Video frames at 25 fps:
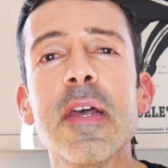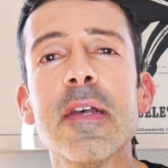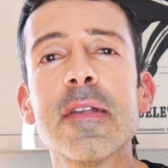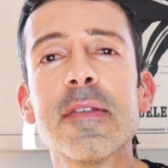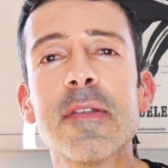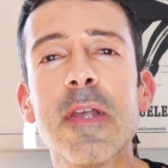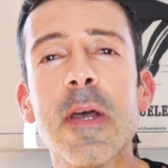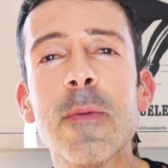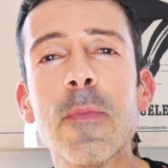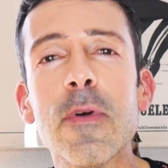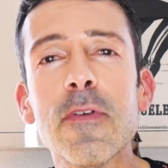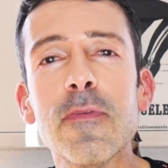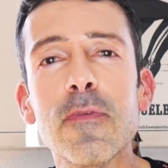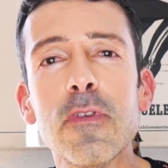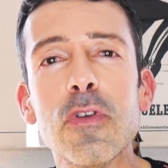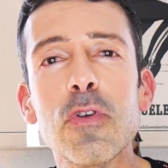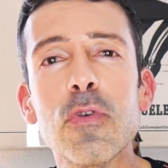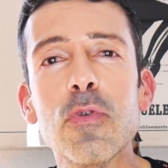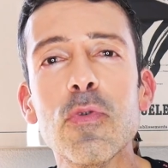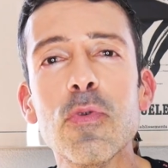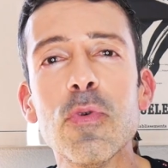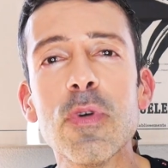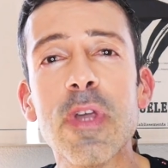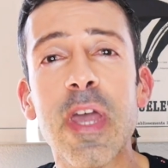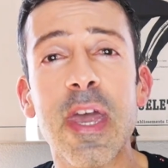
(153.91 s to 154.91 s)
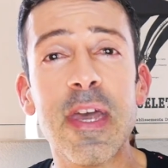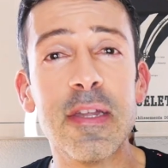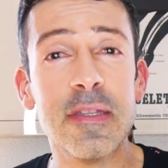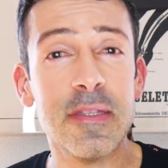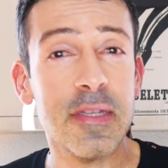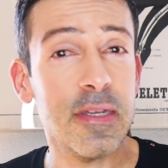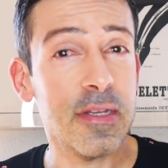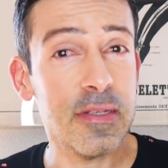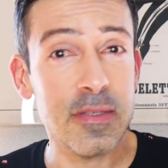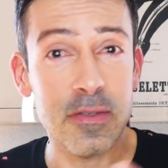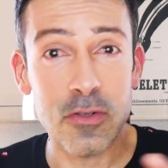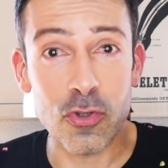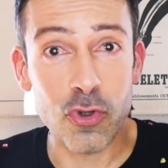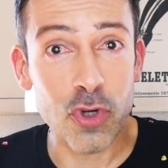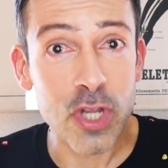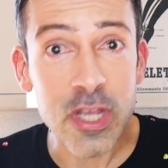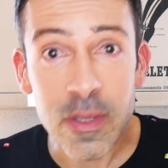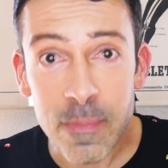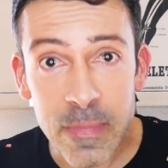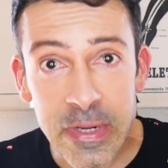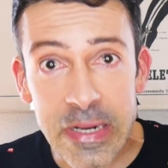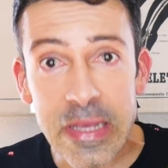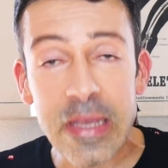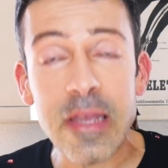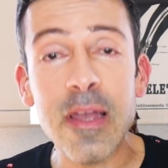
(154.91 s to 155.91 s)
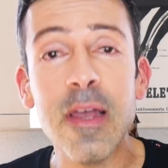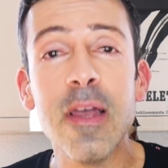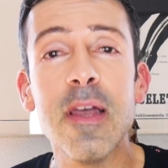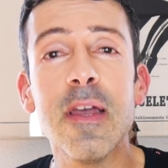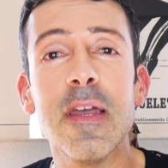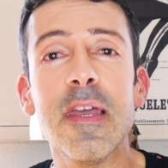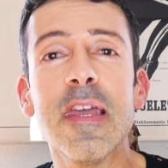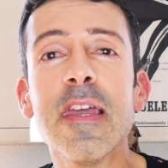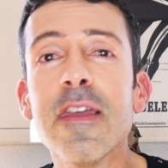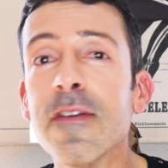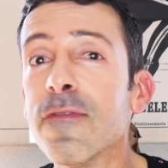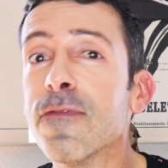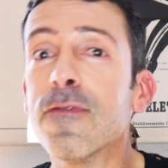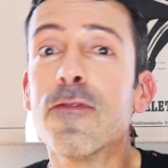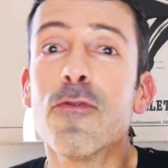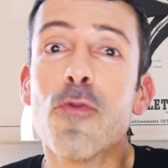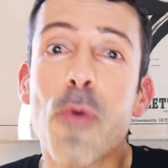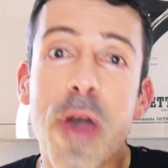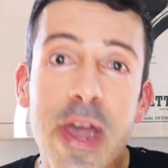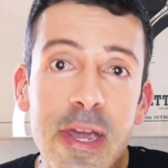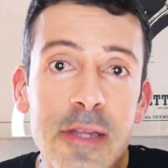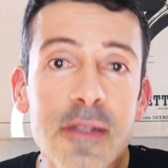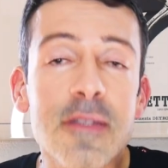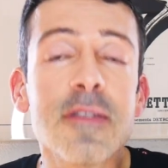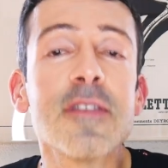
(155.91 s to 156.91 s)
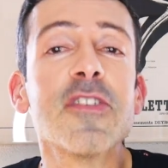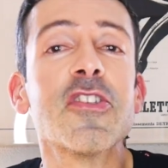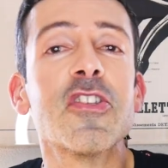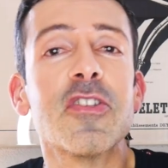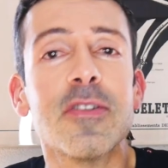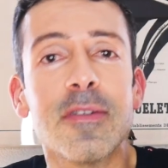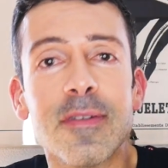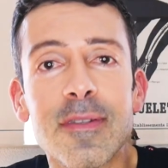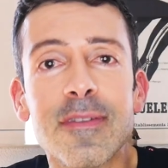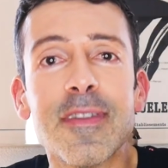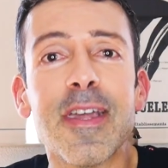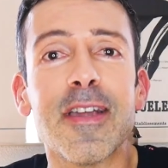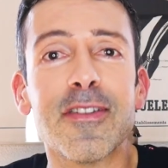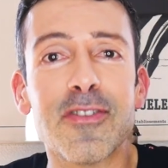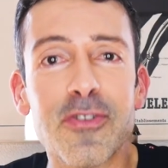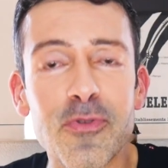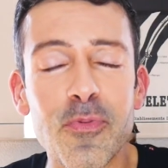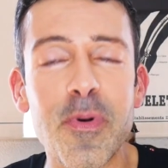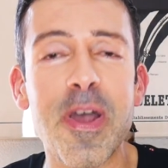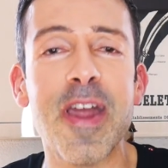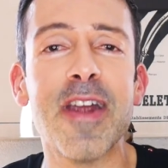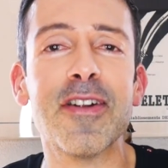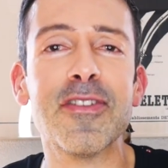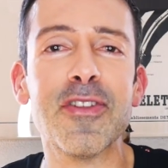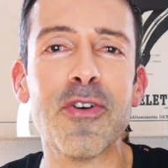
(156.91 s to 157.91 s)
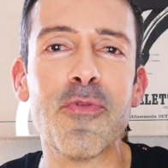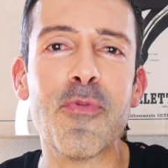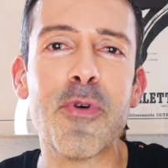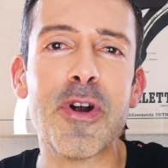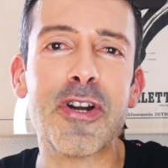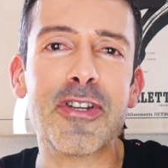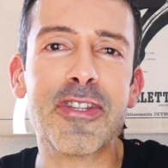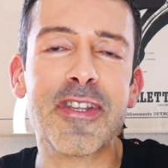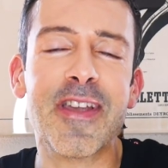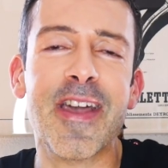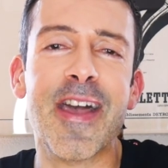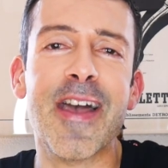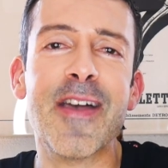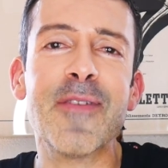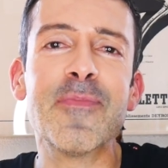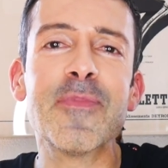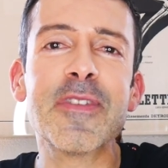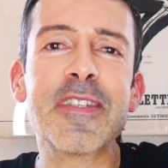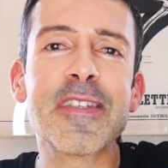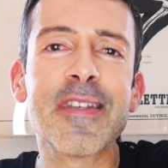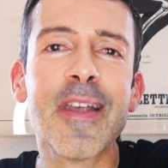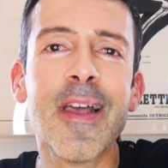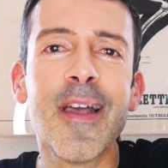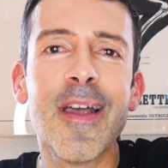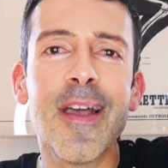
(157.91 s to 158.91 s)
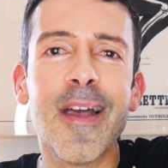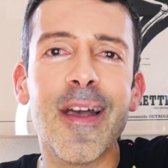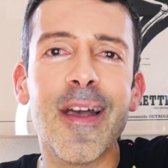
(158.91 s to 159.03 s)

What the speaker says: Some of you get extremely influenced. That's where the word comes